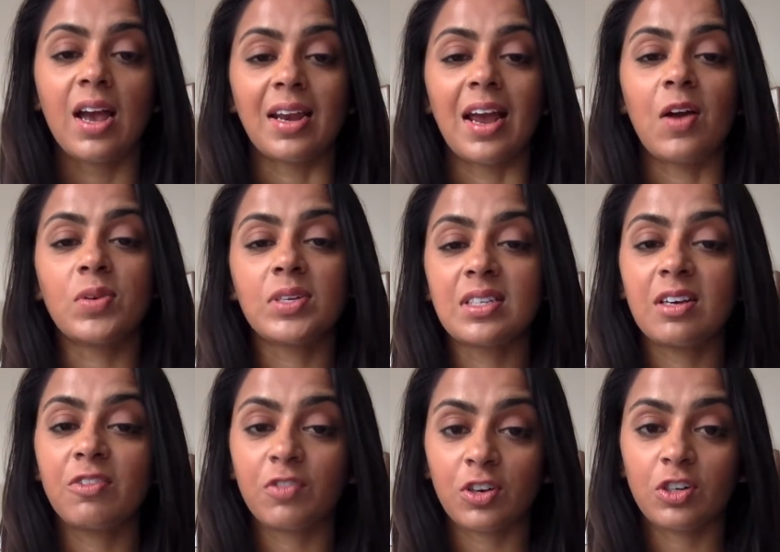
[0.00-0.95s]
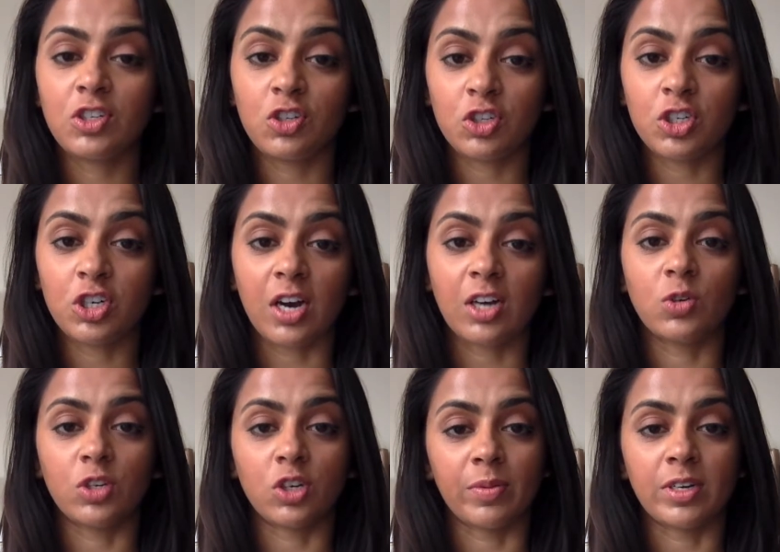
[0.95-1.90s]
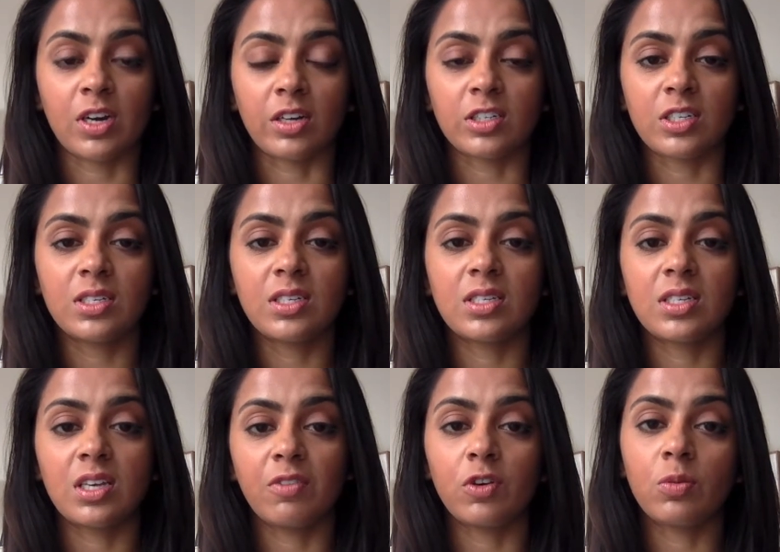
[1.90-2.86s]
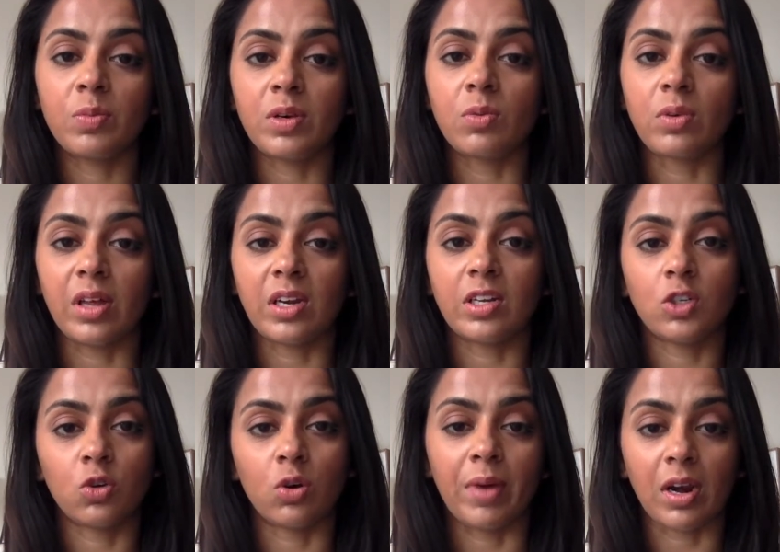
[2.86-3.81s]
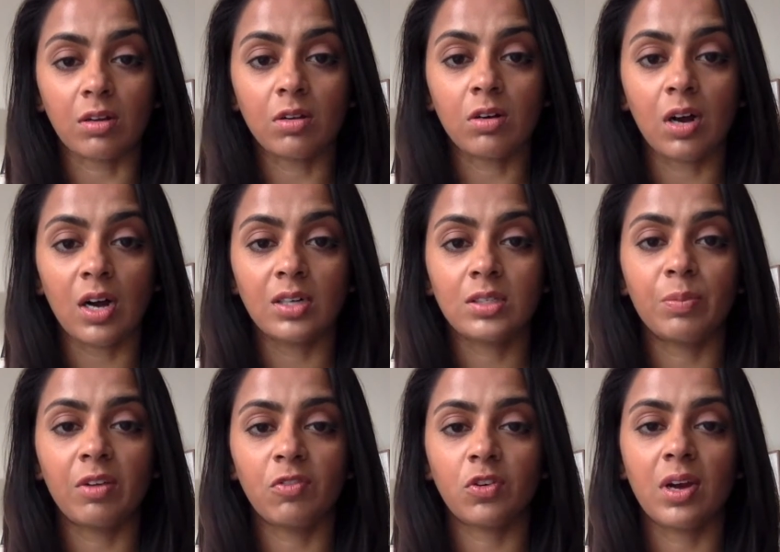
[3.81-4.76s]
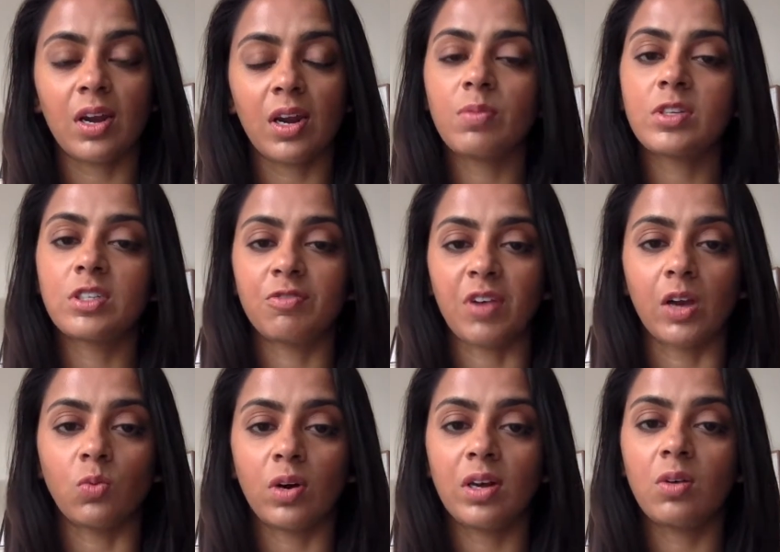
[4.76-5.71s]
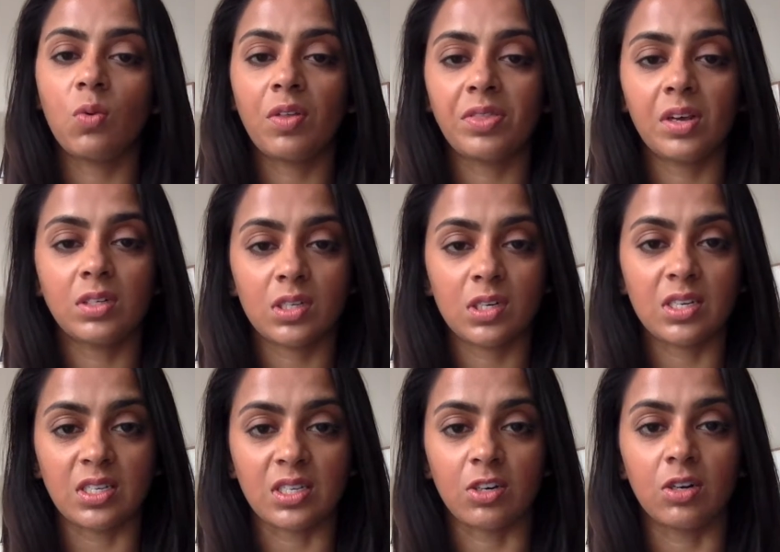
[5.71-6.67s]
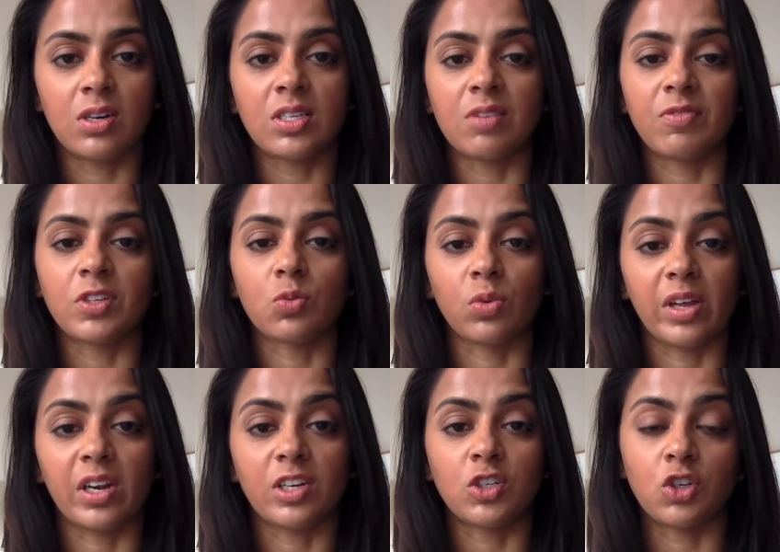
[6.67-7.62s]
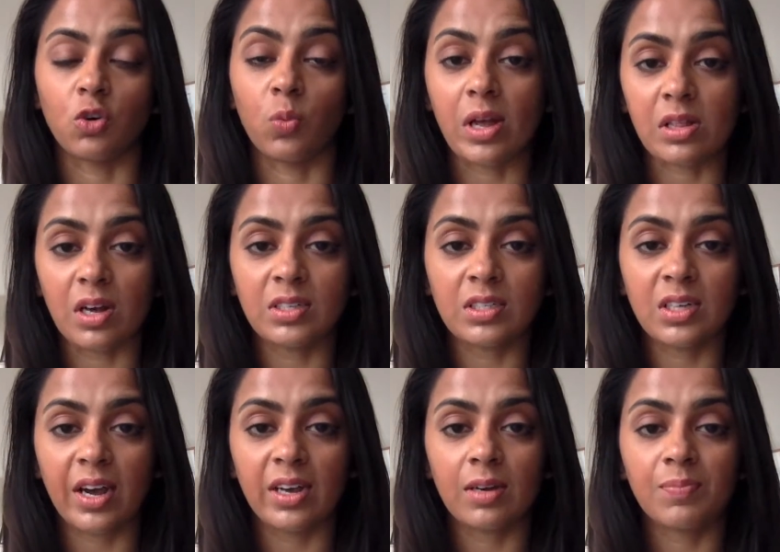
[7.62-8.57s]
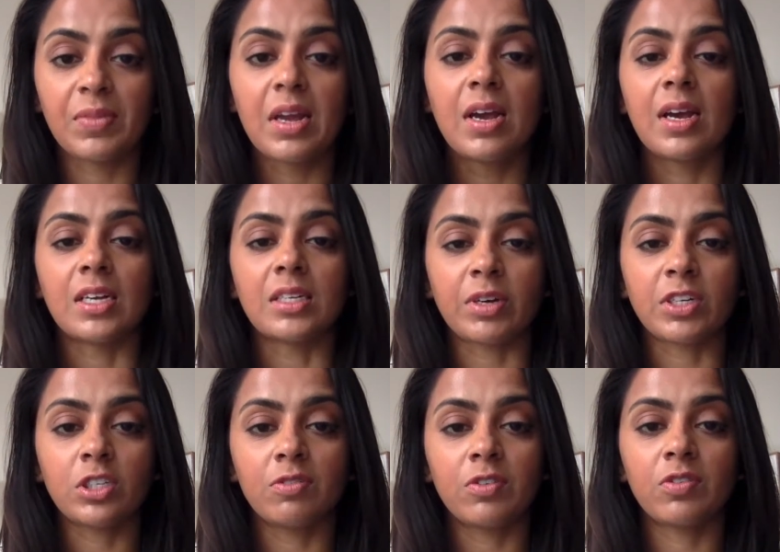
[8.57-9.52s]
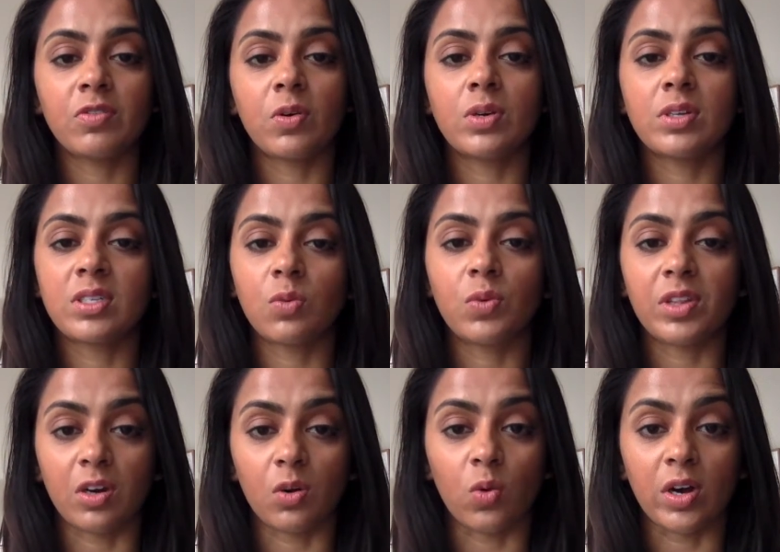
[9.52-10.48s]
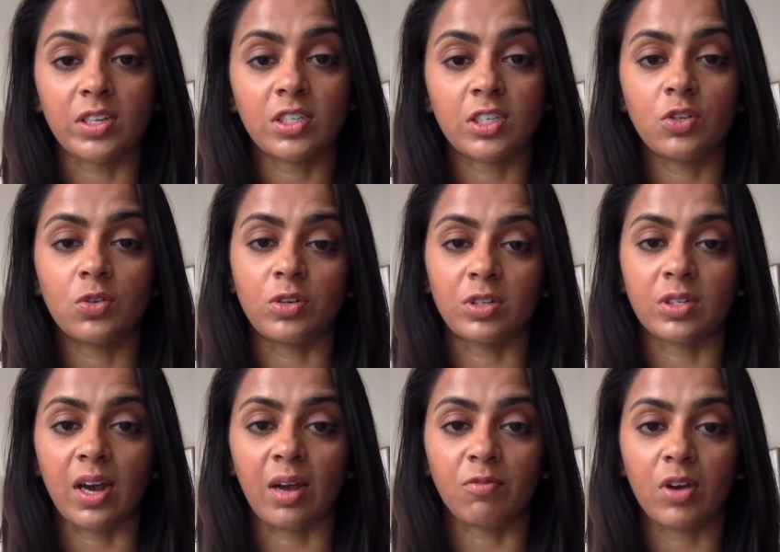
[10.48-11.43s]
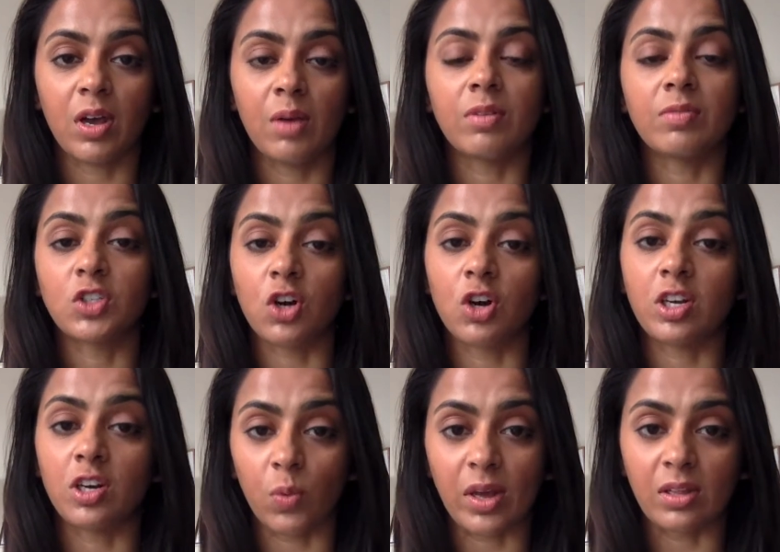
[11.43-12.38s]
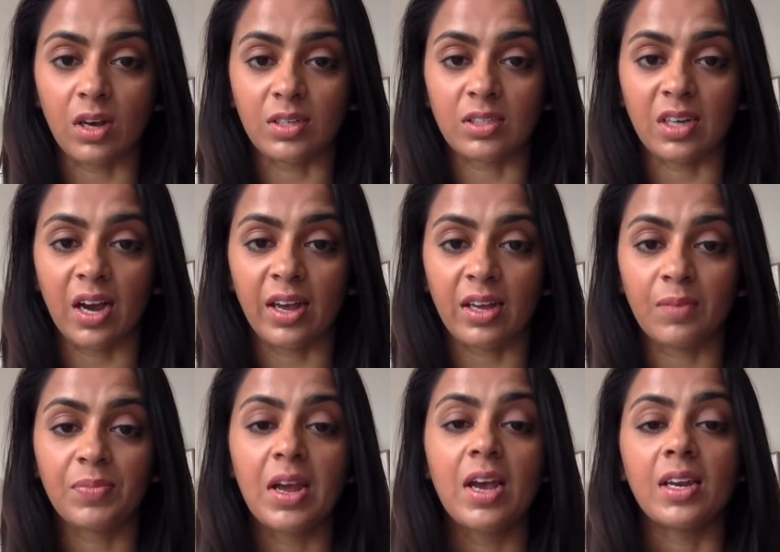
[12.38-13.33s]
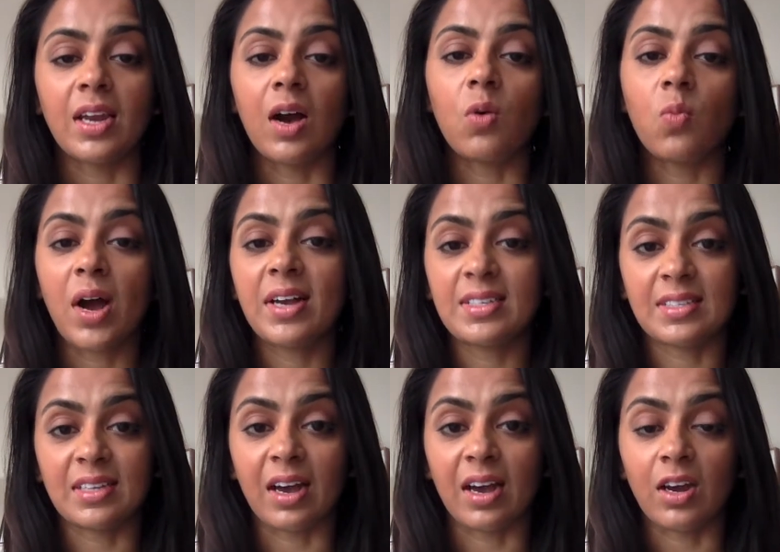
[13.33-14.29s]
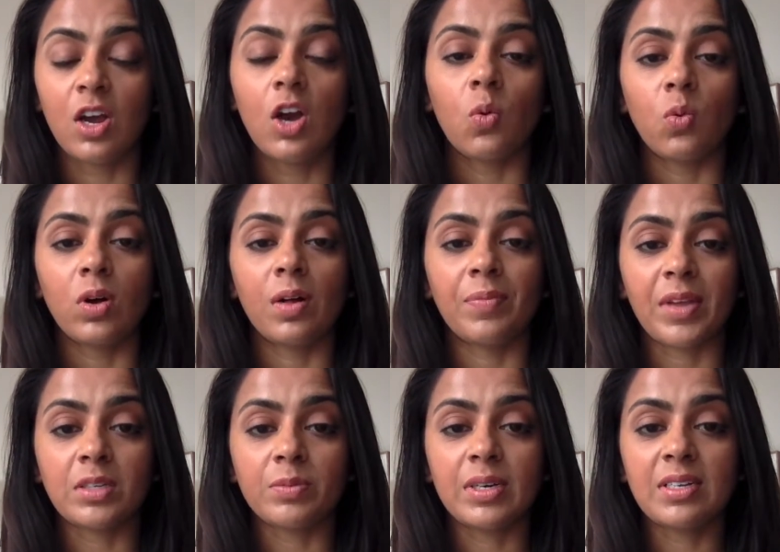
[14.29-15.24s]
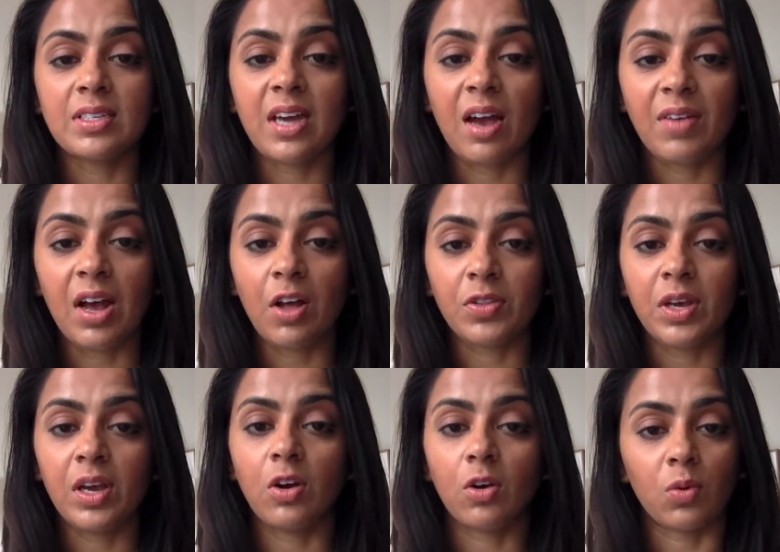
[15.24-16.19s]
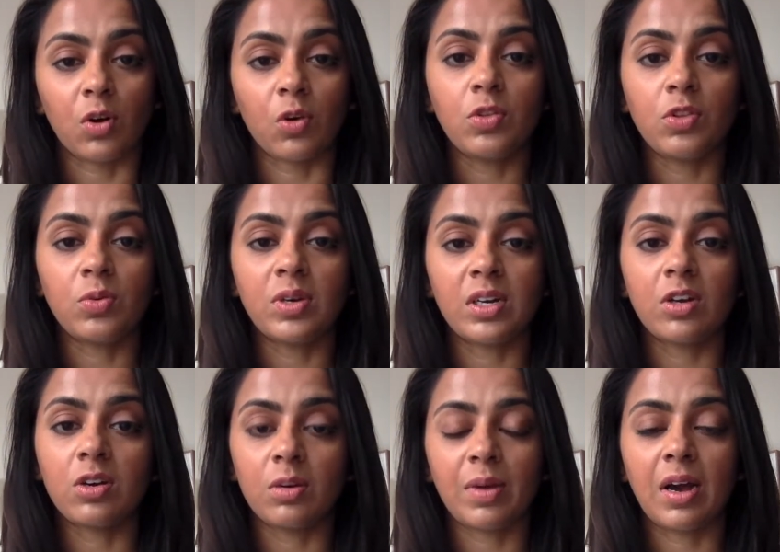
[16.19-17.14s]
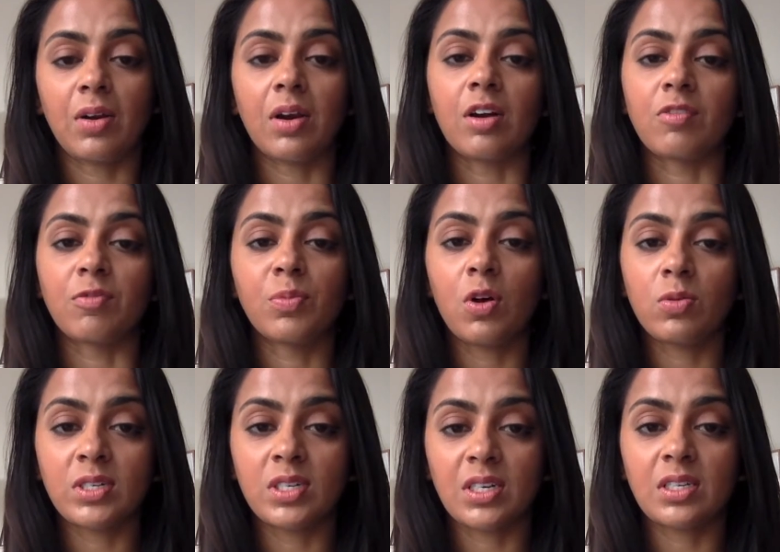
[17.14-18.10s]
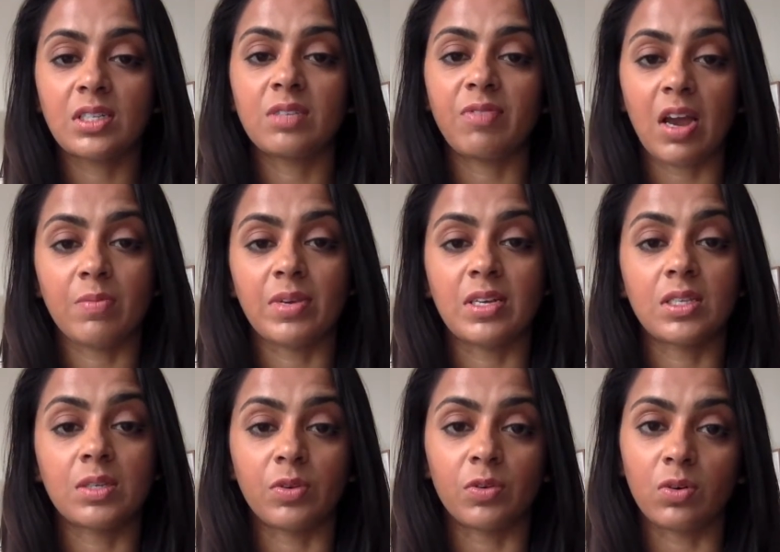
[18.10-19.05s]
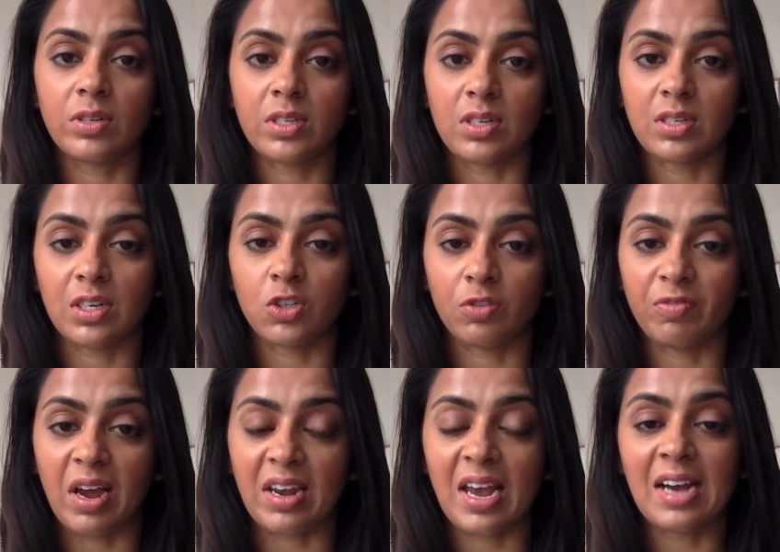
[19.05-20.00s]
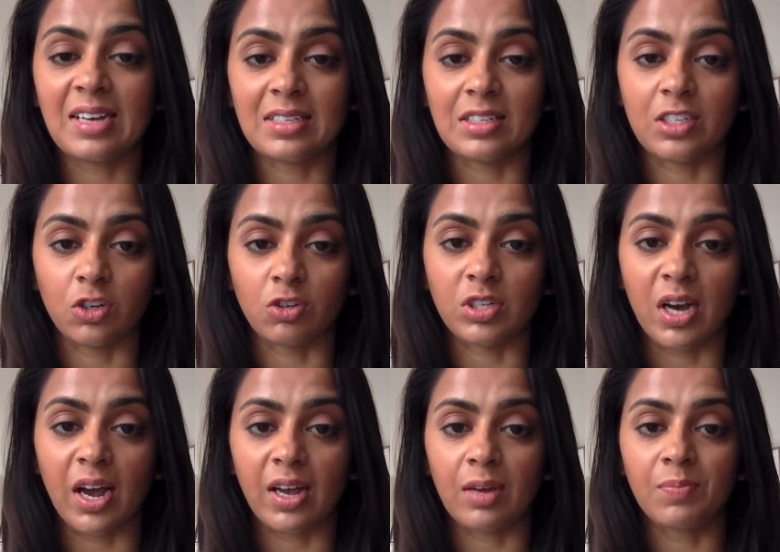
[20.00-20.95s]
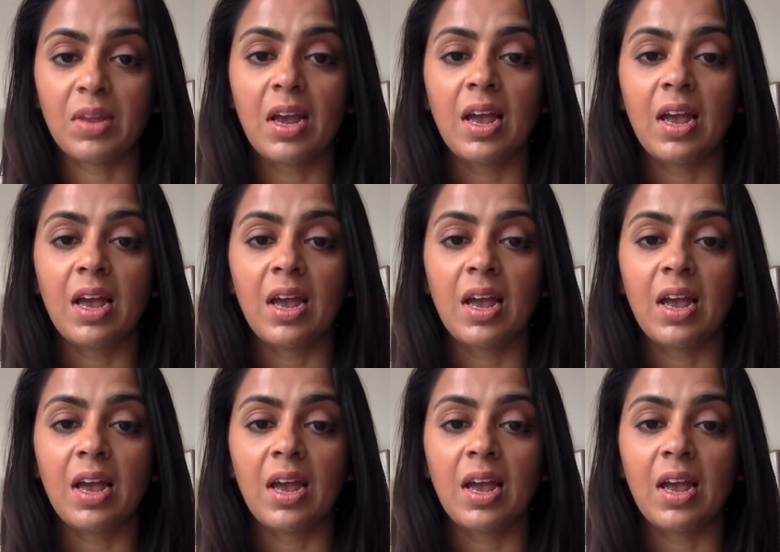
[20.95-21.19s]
Now, I always think first you should talk to a dermatologist to see if it could be related to a medical cause, but if you're not able to find one thing to consider is if it's related to your weight loss diet, especially if you've noticed it within a 1 to 2 year time frame of starting a weight loss diet. Now, why is that? Well, that's because to have healthy hair growth, you need a good amount of proteins, vitamins, minerals, and essential fatty acids in your diet.